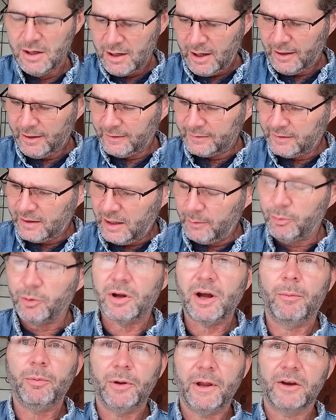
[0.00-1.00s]
I like to keep a
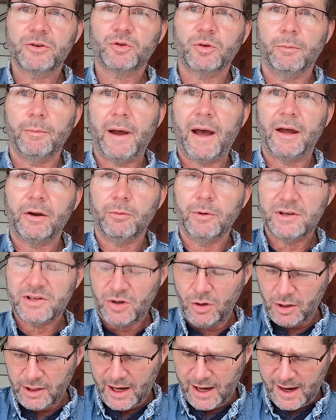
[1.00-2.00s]
couple extra batteries
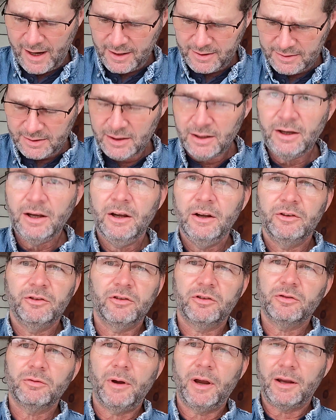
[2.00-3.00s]
on hand,
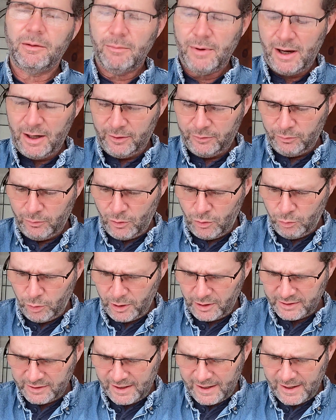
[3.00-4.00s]
just so I can make it through a
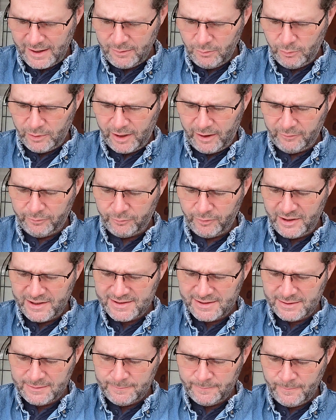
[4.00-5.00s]
work day without
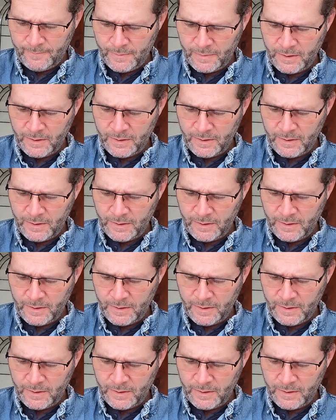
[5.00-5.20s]
freezing.